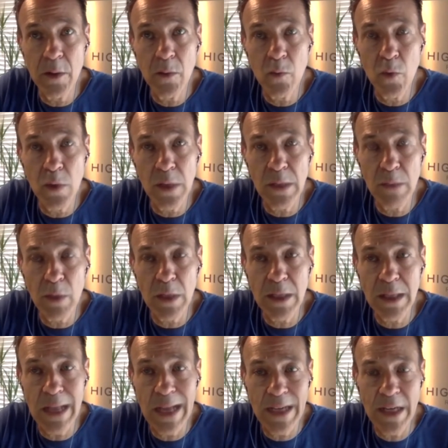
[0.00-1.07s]
really, really
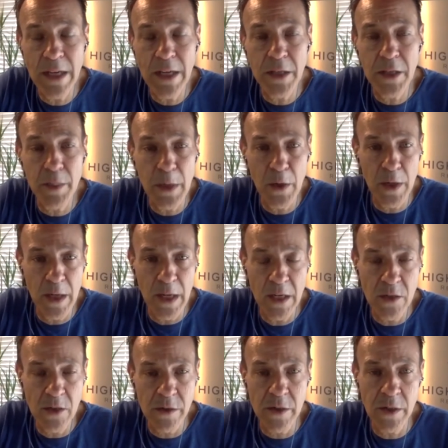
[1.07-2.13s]
lacking in
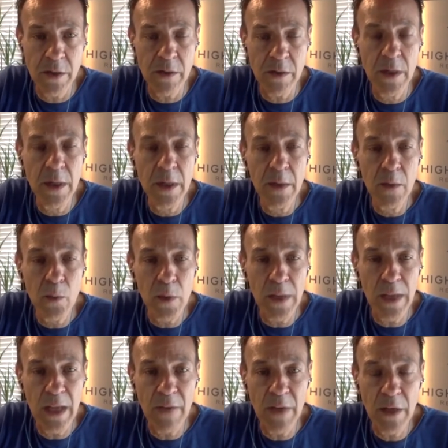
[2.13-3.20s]
communication and really
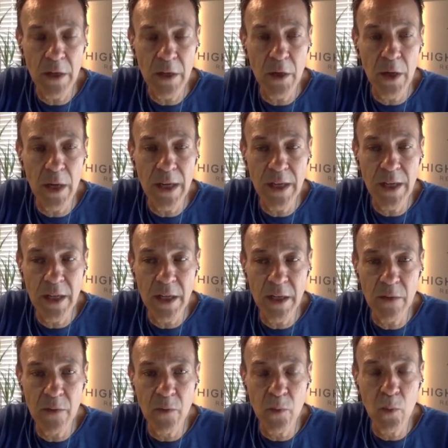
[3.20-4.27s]
having a good idea
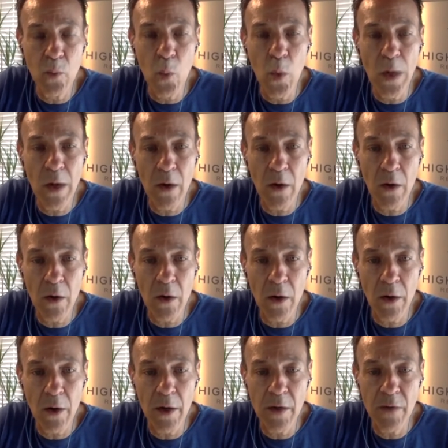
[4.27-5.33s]
of where
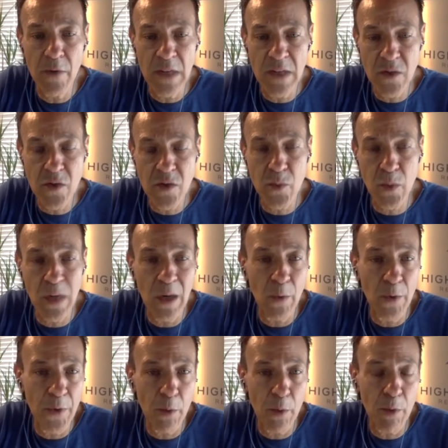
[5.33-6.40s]
our investors were at
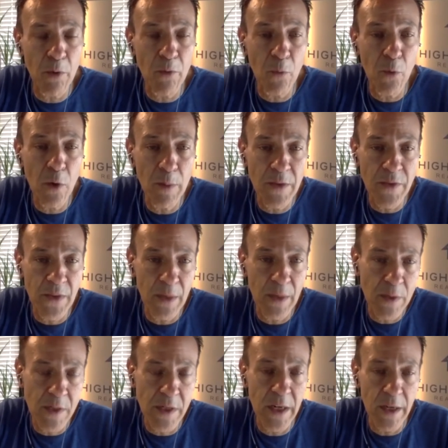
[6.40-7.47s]
with their performance. That
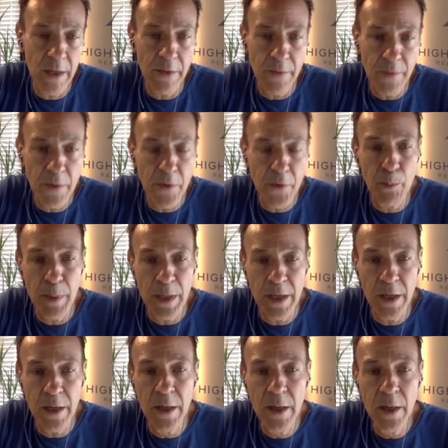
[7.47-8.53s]
was kind of the first
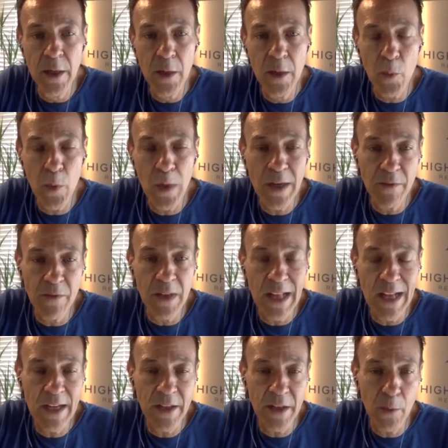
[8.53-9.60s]
big red
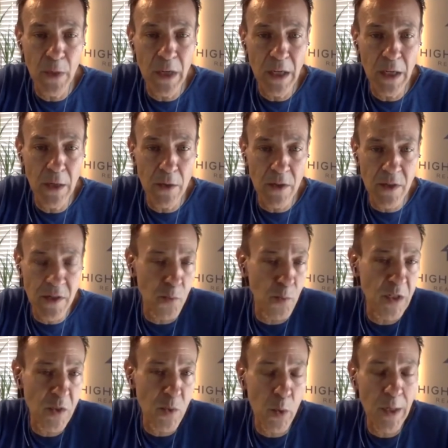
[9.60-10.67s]
flag that we noticed, is we
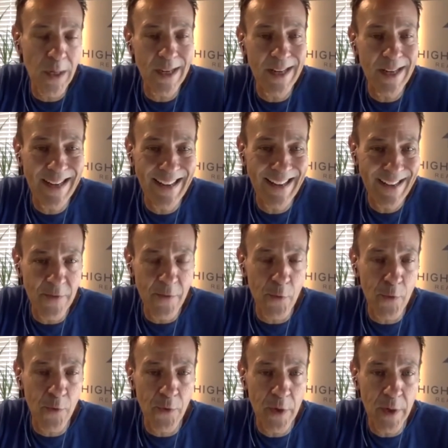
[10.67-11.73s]
just weren't getting
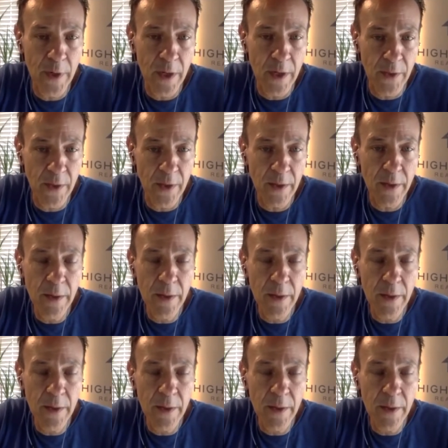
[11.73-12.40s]
answers on anything.